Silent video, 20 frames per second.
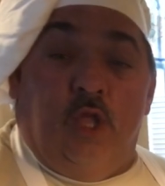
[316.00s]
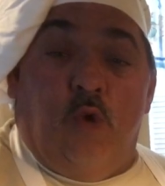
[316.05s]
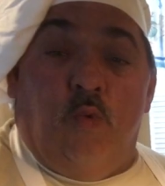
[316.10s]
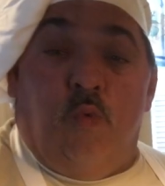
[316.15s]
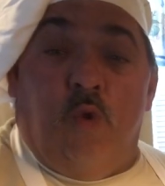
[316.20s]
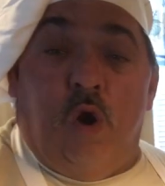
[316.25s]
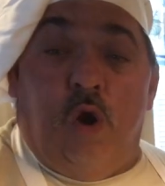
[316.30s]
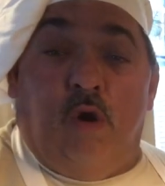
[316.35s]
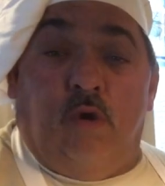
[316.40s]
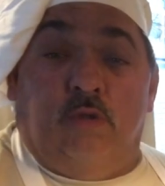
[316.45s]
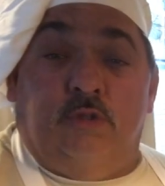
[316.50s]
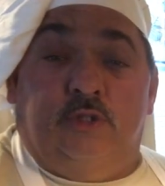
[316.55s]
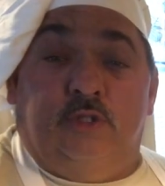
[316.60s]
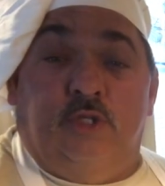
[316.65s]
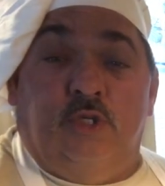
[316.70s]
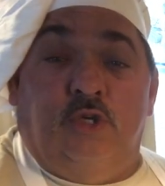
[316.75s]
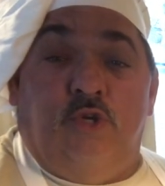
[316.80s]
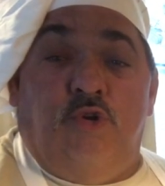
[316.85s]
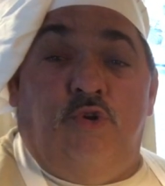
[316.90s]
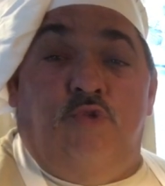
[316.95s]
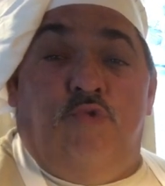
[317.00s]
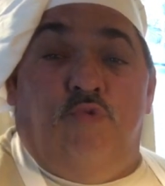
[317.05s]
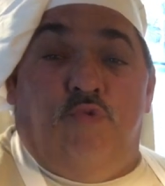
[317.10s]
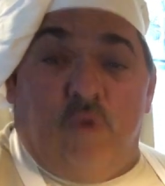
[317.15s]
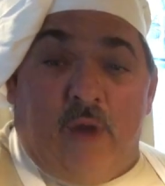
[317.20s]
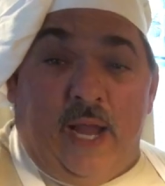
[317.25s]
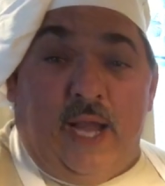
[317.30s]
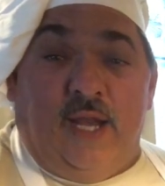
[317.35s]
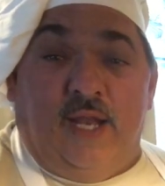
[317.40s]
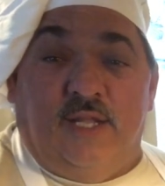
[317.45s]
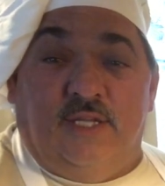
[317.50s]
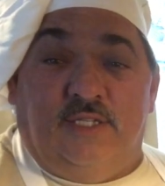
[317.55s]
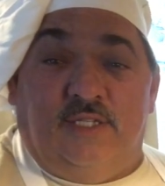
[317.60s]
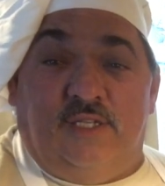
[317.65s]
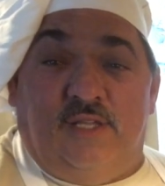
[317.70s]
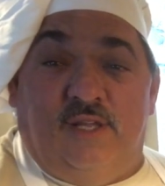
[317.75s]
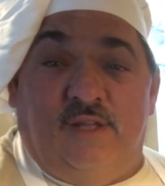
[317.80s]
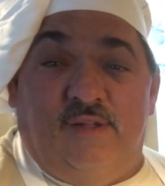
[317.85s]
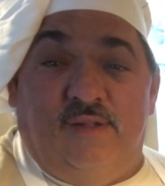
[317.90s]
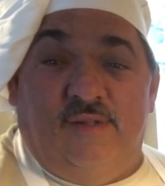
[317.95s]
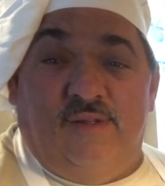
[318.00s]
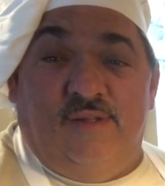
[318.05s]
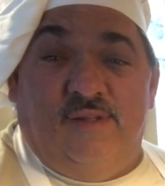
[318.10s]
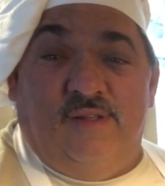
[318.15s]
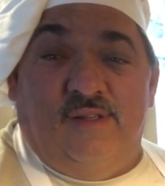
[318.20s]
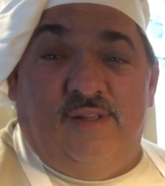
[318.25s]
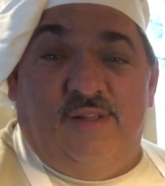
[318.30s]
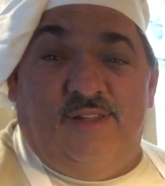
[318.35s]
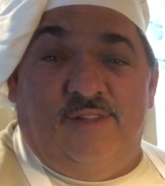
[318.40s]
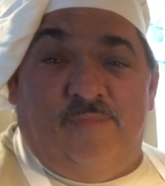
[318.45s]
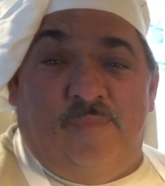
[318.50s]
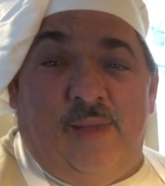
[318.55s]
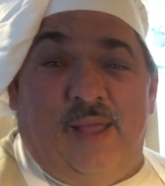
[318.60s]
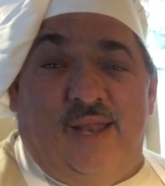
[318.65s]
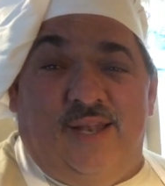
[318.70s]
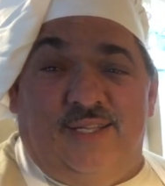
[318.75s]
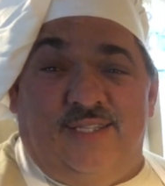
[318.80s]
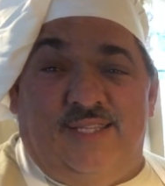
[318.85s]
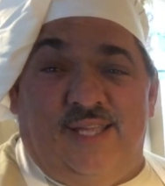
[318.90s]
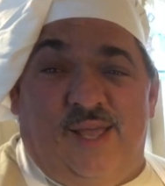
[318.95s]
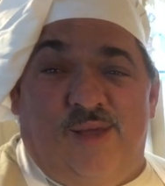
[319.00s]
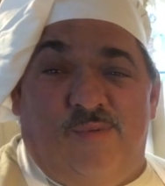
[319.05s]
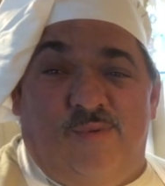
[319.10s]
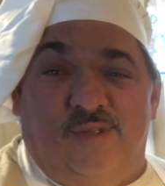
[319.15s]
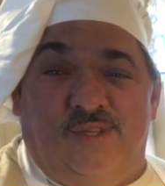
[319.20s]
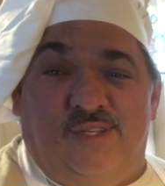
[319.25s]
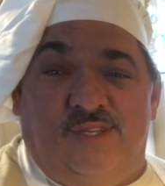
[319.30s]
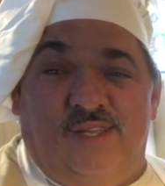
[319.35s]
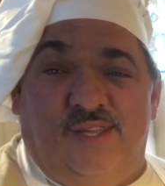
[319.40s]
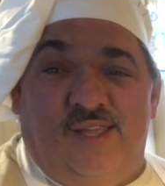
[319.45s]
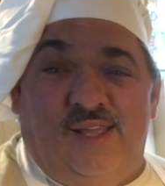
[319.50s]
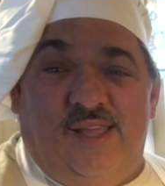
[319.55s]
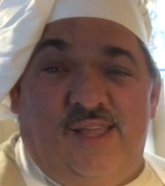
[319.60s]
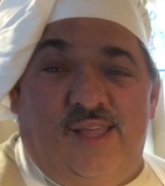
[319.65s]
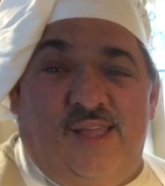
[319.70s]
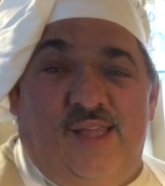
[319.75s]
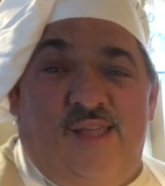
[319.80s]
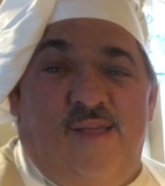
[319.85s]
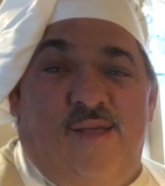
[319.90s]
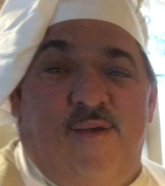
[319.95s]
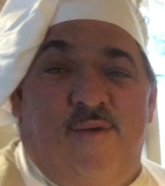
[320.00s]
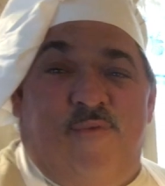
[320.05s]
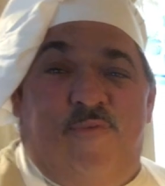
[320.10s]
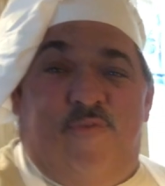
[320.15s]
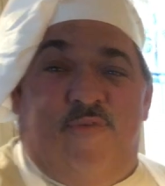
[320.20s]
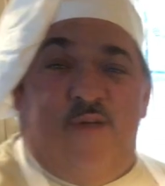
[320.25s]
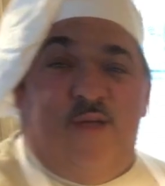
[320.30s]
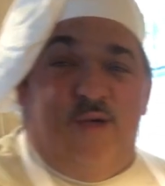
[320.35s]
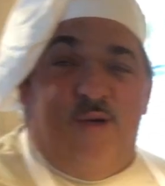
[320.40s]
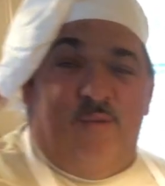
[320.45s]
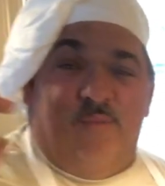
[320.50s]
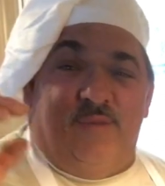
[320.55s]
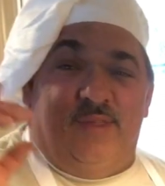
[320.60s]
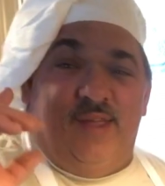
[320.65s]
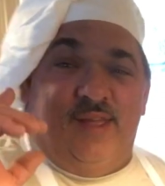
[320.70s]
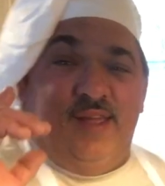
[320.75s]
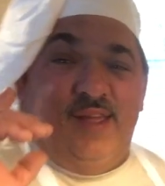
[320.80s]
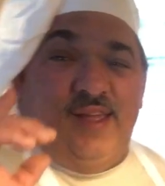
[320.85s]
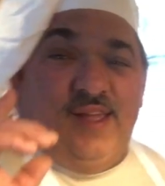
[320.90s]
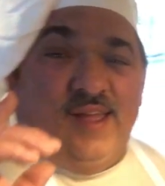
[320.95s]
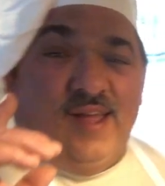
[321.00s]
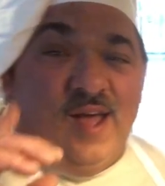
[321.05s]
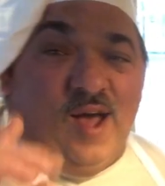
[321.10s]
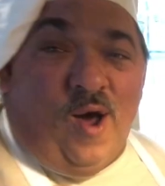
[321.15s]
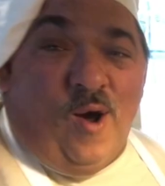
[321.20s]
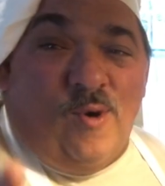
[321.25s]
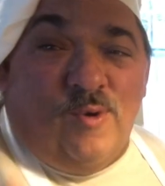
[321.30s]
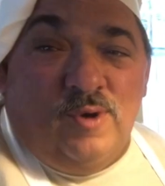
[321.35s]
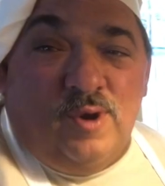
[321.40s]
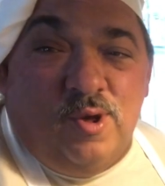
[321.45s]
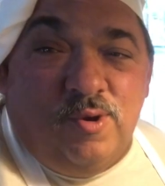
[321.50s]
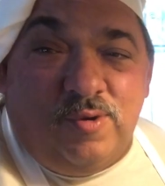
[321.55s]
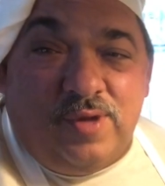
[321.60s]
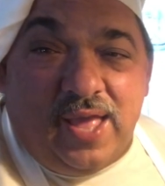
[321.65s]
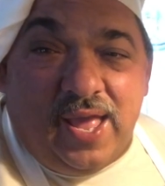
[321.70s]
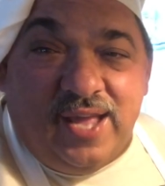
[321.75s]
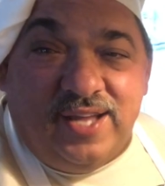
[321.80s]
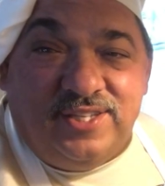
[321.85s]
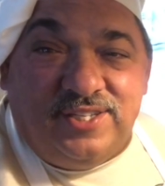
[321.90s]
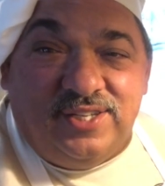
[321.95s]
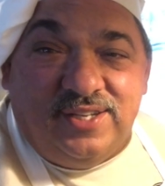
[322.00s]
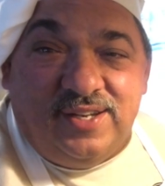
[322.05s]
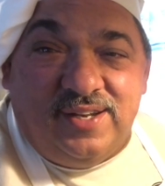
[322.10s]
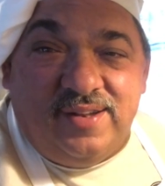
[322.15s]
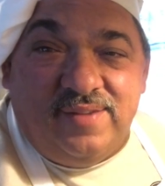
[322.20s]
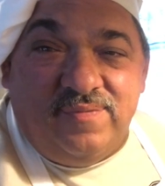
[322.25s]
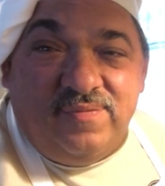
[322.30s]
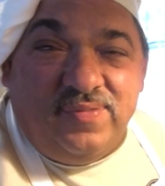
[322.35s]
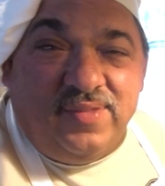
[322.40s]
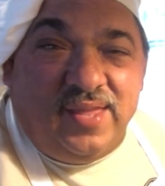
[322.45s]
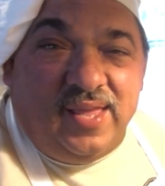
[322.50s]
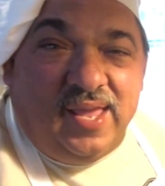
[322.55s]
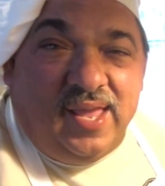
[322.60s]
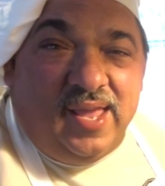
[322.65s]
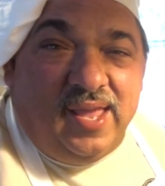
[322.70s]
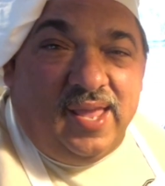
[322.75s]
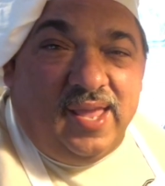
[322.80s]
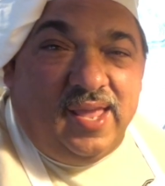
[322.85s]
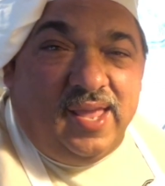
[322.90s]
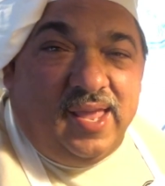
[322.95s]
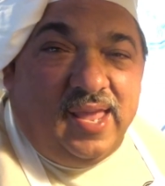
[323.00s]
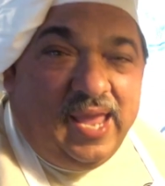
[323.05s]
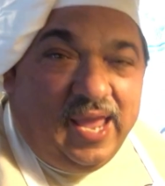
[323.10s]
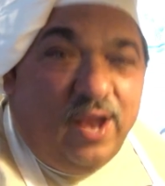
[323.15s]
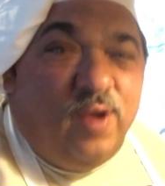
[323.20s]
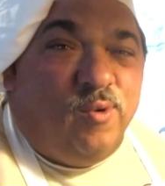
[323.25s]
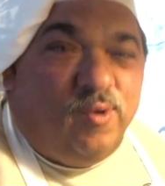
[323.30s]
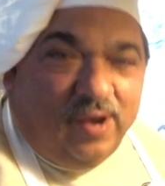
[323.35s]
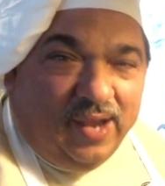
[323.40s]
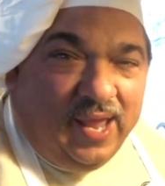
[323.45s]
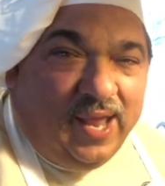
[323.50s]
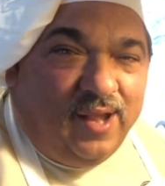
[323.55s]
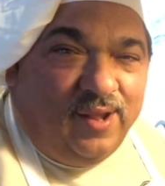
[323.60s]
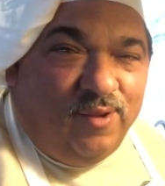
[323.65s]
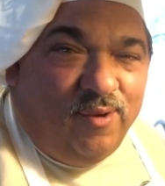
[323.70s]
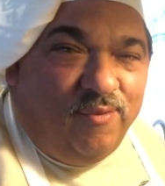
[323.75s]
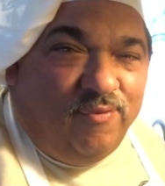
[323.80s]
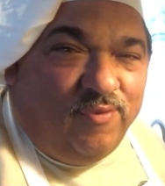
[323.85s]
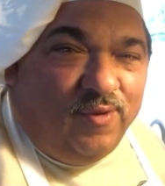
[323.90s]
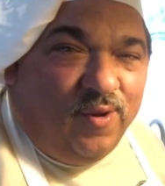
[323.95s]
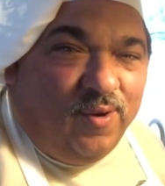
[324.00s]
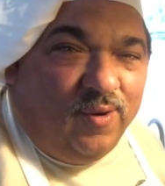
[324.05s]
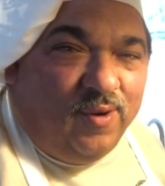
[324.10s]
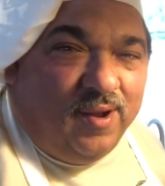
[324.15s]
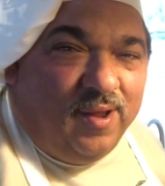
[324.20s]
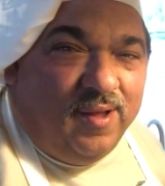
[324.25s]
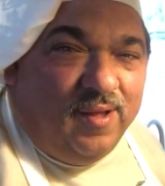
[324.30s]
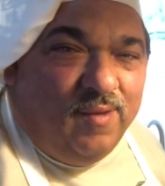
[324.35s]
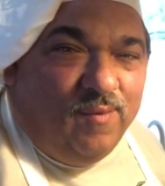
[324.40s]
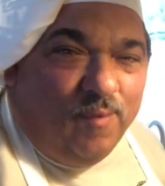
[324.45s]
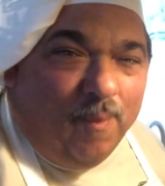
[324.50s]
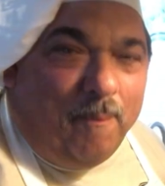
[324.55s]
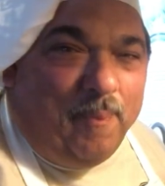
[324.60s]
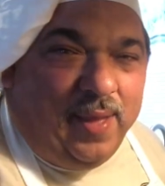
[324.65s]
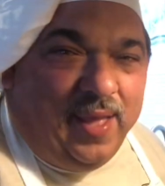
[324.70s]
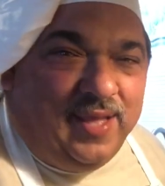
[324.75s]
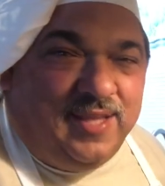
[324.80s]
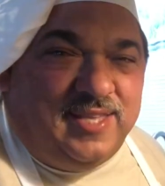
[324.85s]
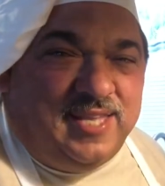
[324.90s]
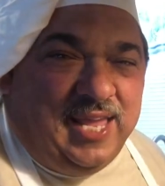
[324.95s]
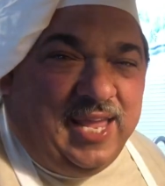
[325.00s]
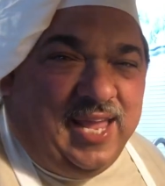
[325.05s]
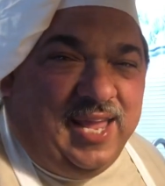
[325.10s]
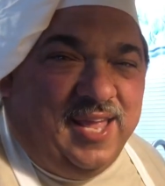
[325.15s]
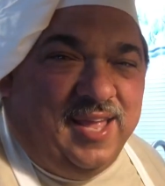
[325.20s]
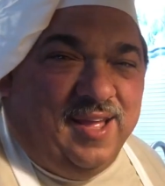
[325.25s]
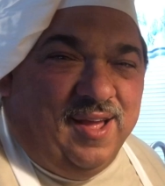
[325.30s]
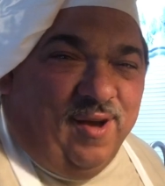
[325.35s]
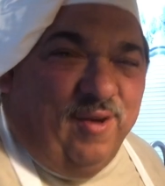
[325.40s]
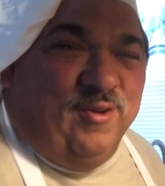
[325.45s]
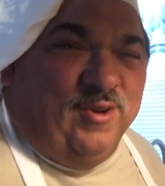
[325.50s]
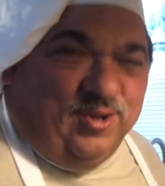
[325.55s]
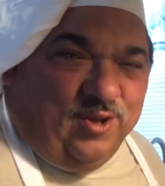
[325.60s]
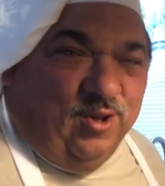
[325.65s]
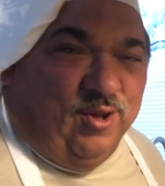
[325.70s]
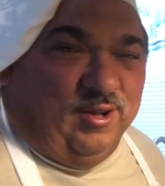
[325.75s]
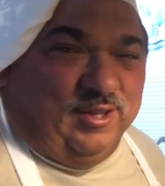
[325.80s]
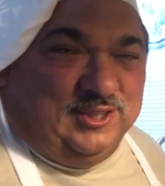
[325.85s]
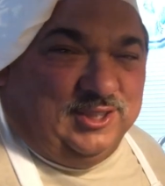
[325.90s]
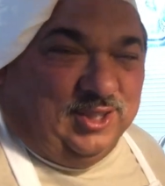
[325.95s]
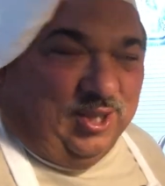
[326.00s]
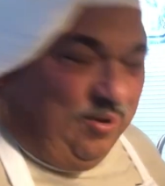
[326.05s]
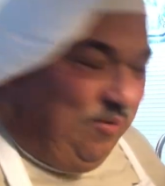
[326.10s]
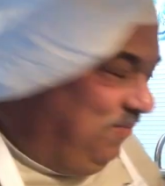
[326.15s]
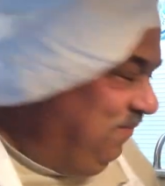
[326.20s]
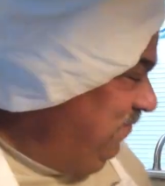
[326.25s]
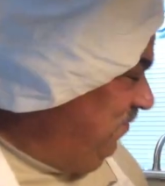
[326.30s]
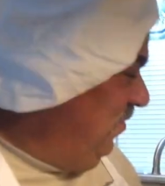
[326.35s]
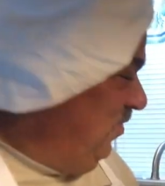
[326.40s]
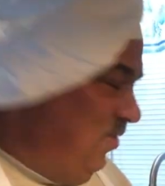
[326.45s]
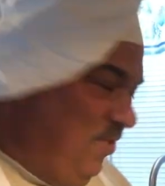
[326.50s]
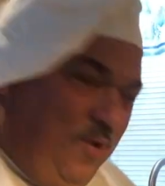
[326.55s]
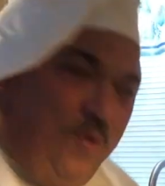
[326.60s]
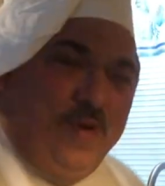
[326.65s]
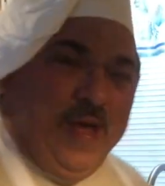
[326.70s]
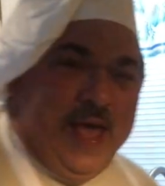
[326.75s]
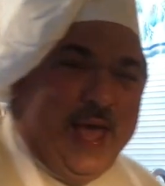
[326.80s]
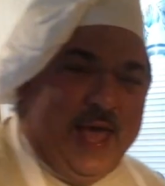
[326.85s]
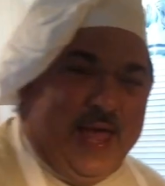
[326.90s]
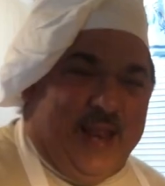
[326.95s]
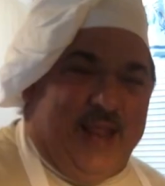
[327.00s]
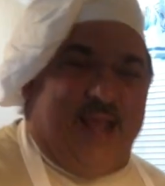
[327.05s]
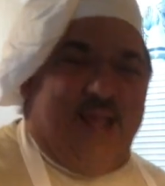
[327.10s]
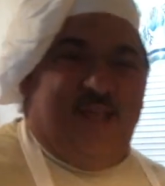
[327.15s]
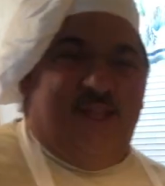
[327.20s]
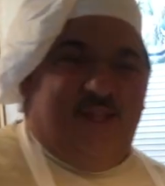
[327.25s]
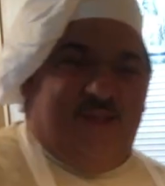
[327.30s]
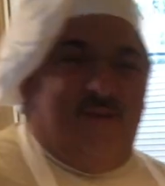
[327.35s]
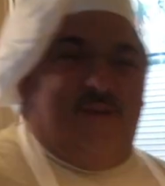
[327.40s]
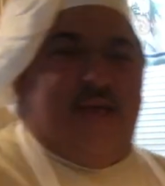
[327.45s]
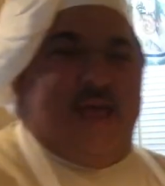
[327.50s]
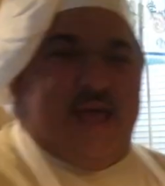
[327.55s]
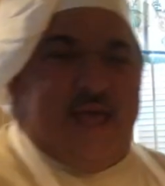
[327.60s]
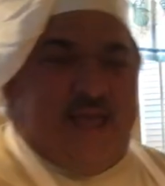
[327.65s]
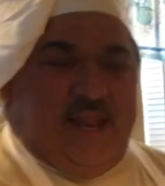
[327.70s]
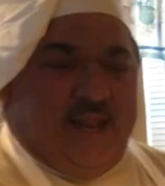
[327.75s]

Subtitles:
world's greatest Spanish sandwich, filmed on location in Orlando, Florida, with Big T on the Cook Show. You got it, you got